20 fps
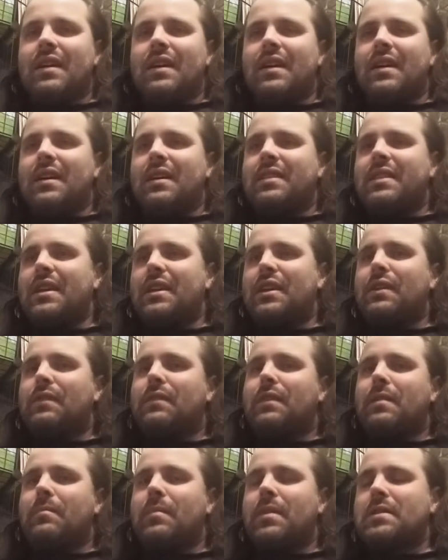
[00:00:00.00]
Thank you
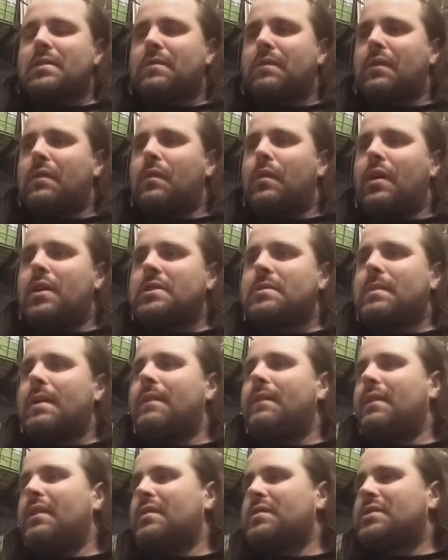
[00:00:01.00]
very much for watching my
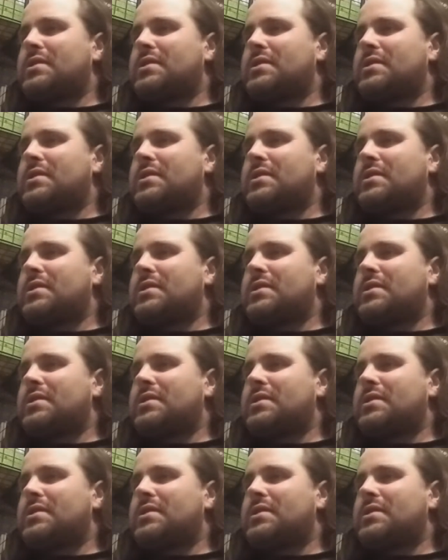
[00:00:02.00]
video.